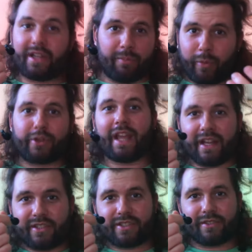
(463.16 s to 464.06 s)
but the
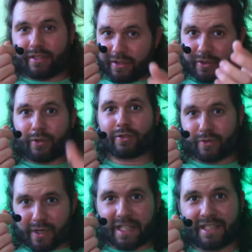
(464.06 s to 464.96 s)
potential in
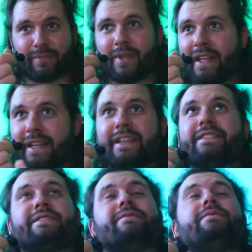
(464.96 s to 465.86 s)
those recipes
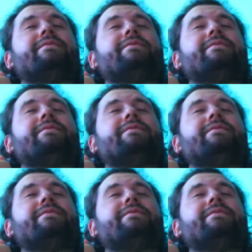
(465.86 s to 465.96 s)
is